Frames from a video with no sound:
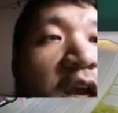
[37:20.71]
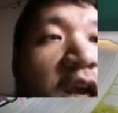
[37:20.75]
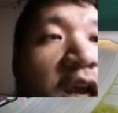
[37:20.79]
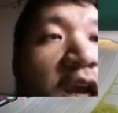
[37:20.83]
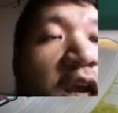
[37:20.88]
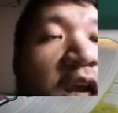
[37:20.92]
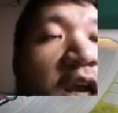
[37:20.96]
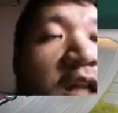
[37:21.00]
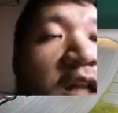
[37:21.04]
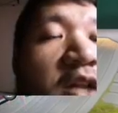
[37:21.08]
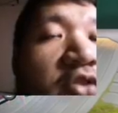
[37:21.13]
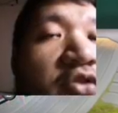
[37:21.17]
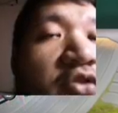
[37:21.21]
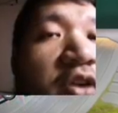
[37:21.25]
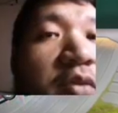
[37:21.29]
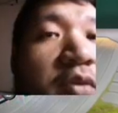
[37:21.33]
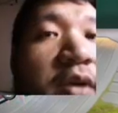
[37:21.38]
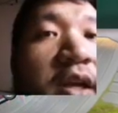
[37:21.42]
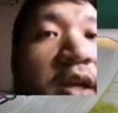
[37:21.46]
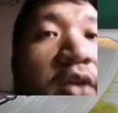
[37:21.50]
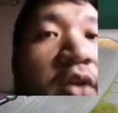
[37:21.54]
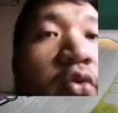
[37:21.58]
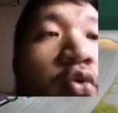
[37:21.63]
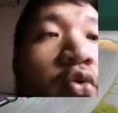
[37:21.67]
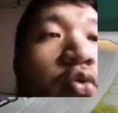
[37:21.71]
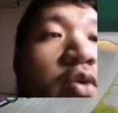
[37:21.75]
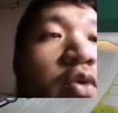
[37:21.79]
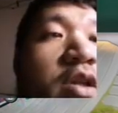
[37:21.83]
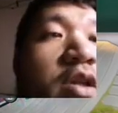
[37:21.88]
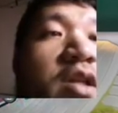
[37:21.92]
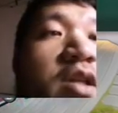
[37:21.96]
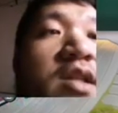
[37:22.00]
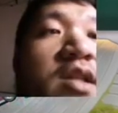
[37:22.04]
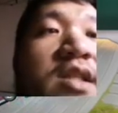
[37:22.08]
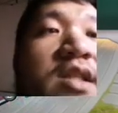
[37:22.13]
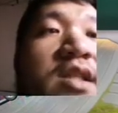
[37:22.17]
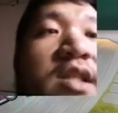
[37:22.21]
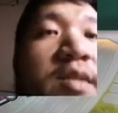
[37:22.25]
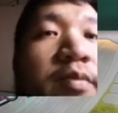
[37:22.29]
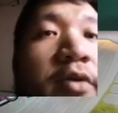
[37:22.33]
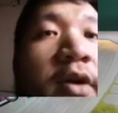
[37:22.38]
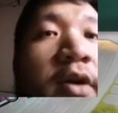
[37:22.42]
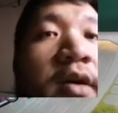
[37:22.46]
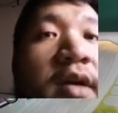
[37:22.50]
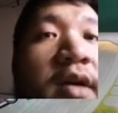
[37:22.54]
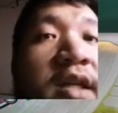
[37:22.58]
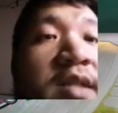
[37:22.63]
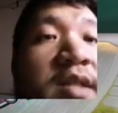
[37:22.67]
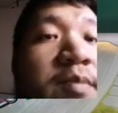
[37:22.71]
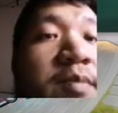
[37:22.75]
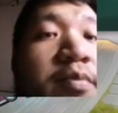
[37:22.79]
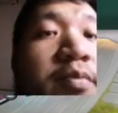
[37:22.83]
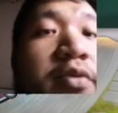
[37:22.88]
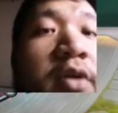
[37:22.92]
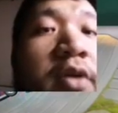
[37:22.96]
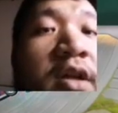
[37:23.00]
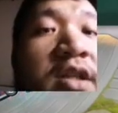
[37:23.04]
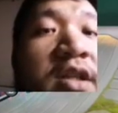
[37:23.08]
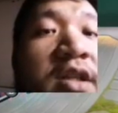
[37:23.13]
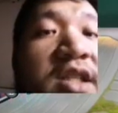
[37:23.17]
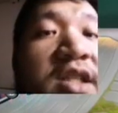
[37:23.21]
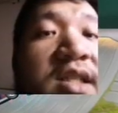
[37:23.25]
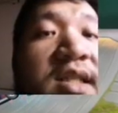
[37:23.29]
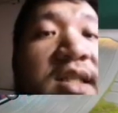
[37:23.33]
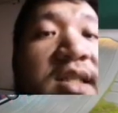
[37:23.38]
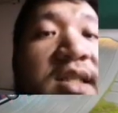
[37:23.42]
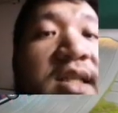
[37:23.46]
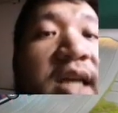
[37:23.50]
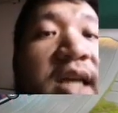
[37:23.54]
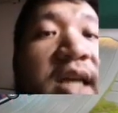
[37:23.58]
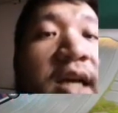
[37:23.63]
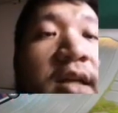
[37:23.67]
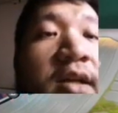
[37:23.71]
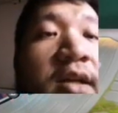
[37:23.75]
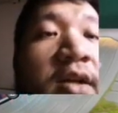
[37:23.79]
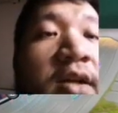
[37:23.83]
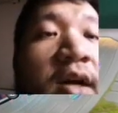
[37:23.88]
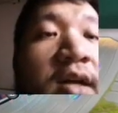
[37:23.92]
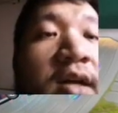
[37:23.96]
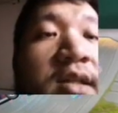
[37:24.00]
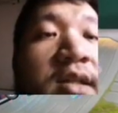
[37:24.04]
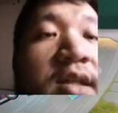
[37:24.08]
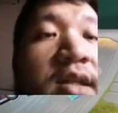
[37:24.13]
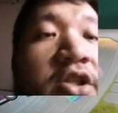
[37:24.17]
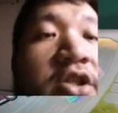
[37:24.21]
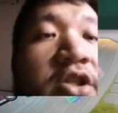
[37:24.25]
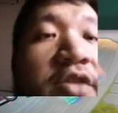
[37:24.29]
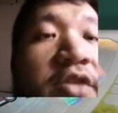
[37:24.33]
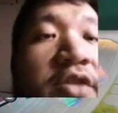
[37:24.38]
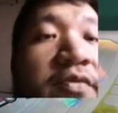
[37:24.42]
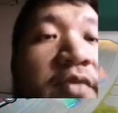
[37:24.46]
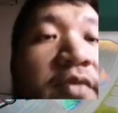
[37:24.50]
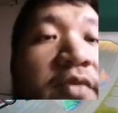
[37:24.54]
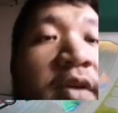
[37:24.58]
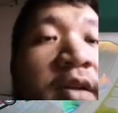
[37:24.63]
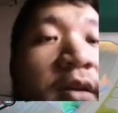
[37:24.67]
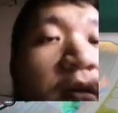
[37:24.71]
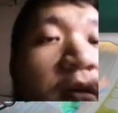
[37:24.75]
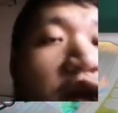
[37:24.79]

and a trick we can do with this is probably just to sack the Dockside Chef at